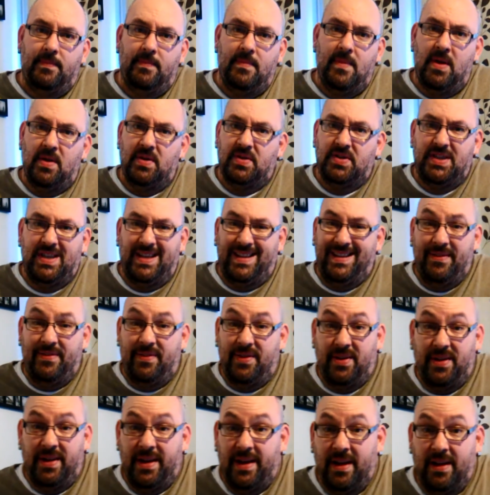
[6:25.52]
Not
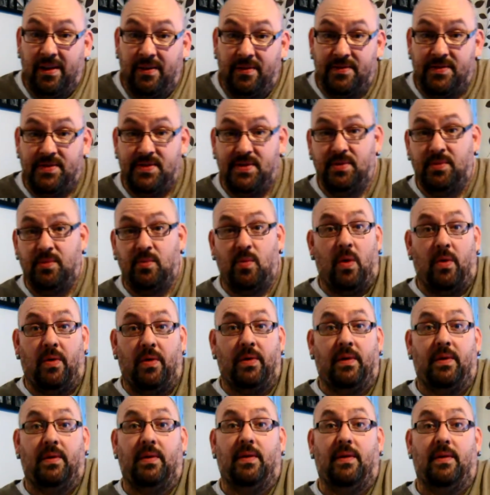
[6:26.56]
significant enough to
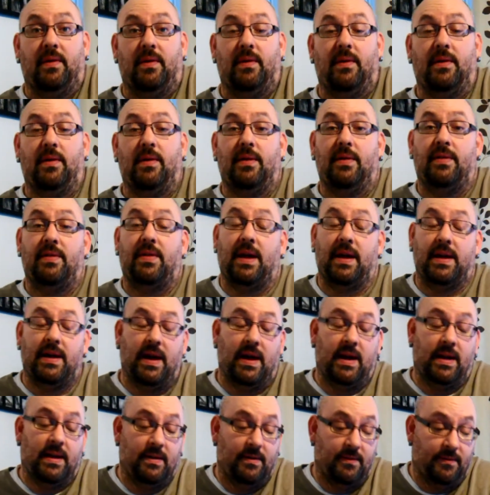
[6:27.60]
warrant that
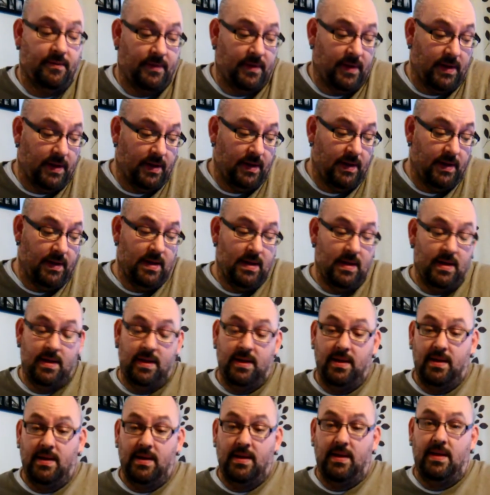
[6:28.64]
kind
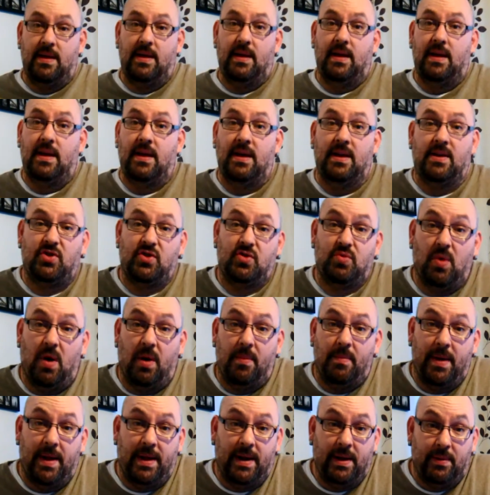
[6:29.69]
of
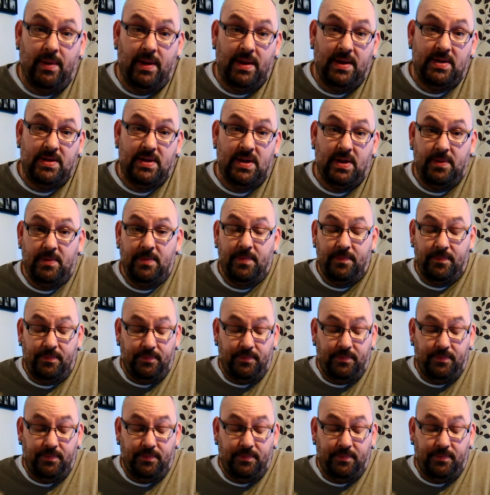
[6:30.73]
swap anyway. So